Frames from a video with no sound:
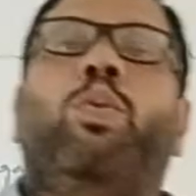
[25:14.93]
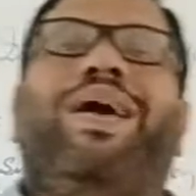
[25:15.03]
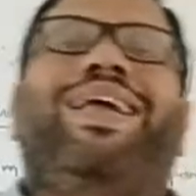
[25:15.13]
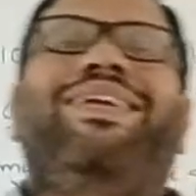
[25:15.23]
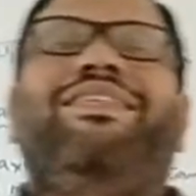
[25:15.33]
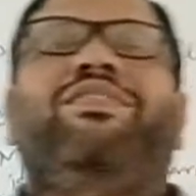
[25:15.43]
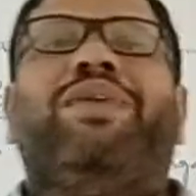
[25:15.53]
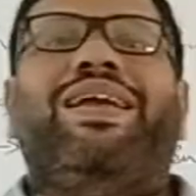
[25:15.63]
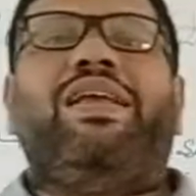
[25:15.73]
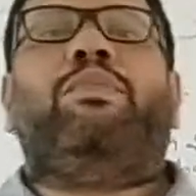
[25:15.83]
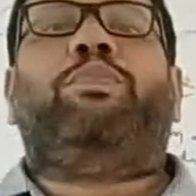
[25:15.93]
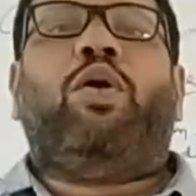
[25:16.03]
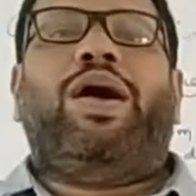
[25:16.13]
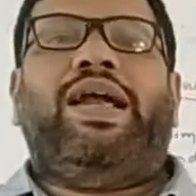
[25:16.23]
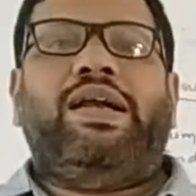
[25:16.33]
While it is getting
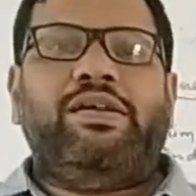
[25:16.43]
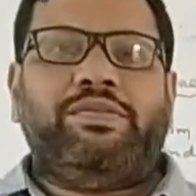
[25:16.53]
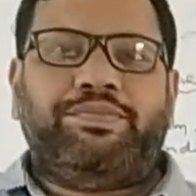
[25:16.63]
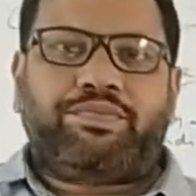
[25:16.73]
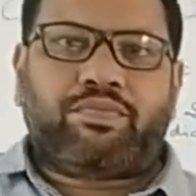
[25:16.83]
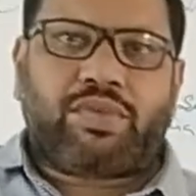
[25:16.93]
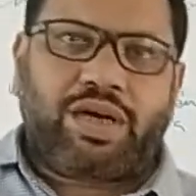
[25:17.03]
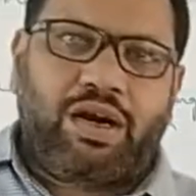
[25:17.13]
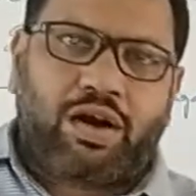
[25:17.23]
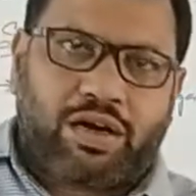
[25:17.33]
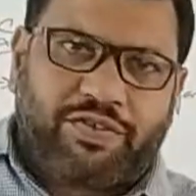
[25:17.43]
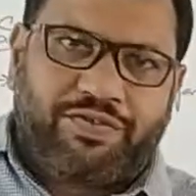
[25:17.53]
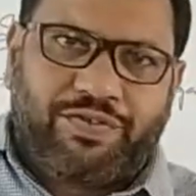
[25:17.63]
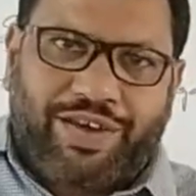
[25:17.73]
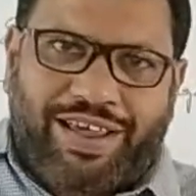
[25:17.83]
boiled, a lot
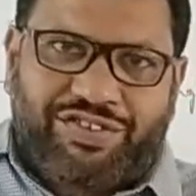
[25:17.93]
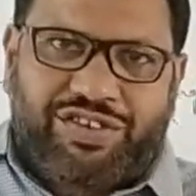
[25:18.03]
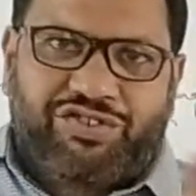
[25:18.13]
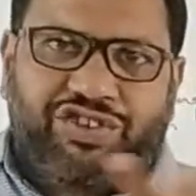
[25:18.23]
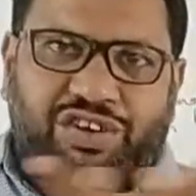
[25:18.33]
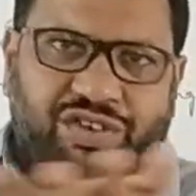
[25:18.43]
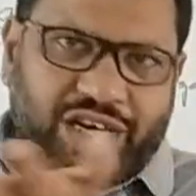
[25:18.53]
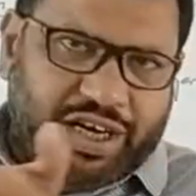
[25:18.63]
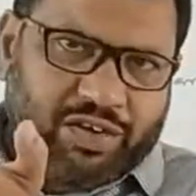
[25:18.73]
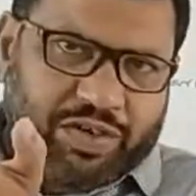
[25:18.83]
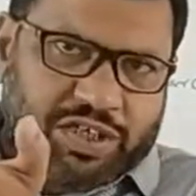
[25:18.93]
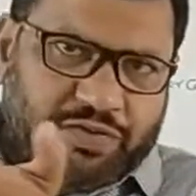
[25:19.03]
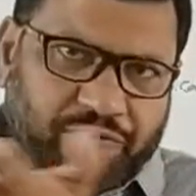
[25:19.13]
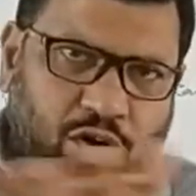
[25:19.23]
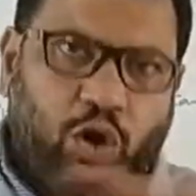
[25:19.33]
of waste is generated which
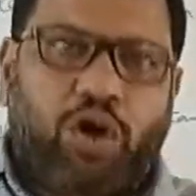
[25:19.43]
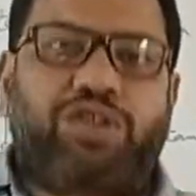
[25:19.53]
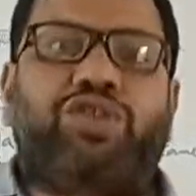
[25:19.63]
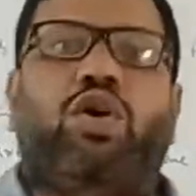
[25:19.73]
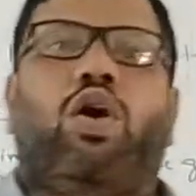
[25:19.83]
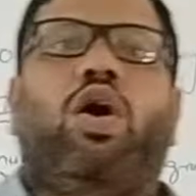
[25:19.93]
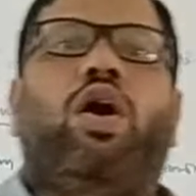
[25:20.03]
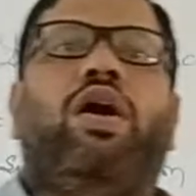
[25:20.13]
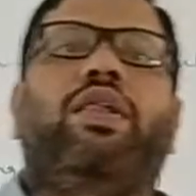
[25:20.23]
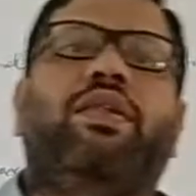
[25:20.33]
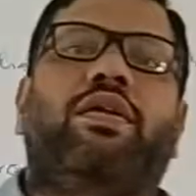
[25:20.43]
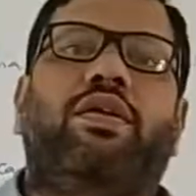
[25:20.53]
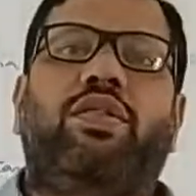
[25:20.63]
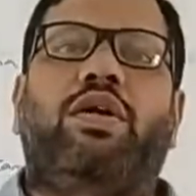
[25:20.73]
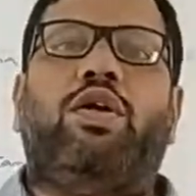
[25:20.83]
floats on
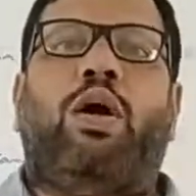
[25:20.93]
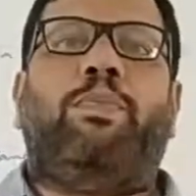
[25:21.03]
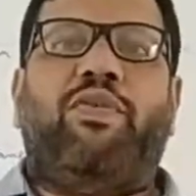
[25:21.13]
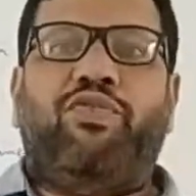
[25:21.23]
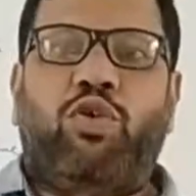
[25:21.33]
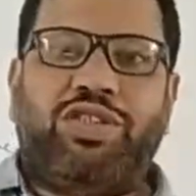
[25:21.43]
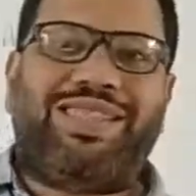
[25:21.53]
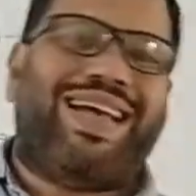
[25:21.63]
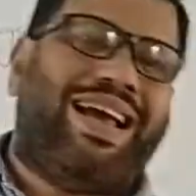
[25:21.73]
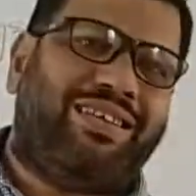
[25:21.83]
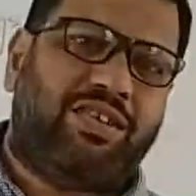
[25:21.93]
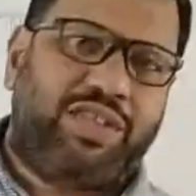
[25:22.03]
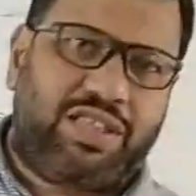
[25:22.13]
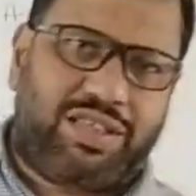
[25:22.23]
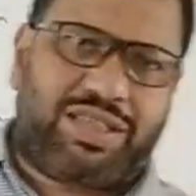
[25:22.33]
the top of those tanks,
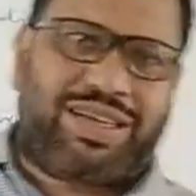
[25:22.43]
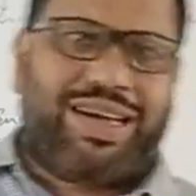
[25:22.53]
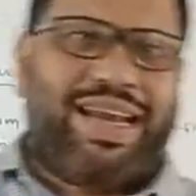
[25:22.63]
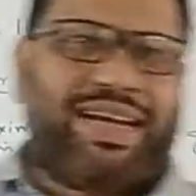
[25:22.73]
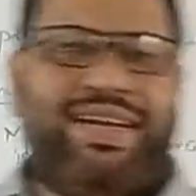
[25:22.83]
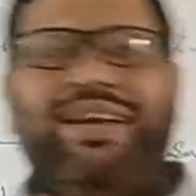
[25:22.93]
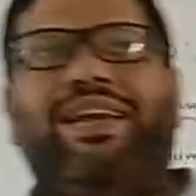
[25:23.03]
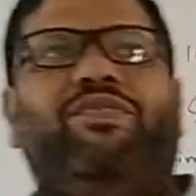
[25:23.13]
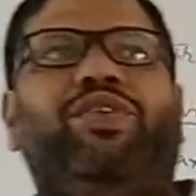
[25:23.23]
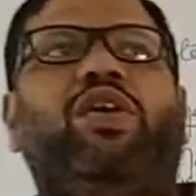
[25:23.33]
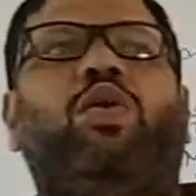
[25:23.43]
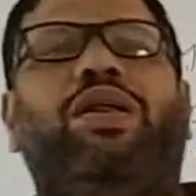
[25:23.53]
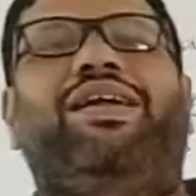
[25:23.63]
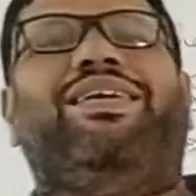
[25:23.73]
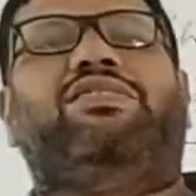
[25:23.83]
which is collected, and we
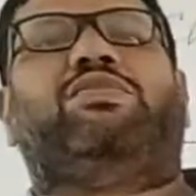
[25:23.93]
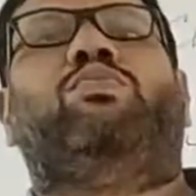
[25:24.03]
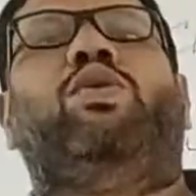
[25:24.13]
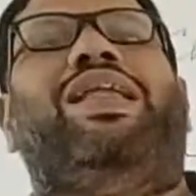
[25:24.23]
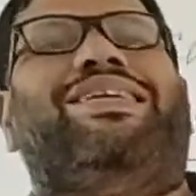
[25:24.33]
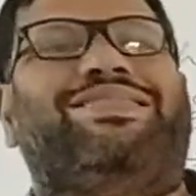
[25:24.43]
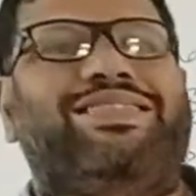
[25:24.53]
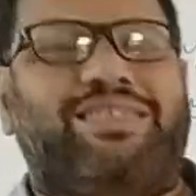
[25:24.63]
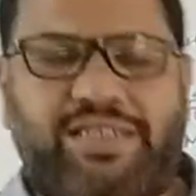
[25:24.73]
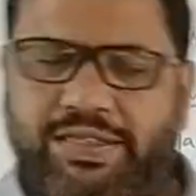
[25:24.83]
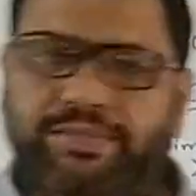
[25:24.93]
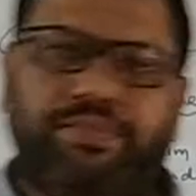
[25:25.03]
call it as molasses.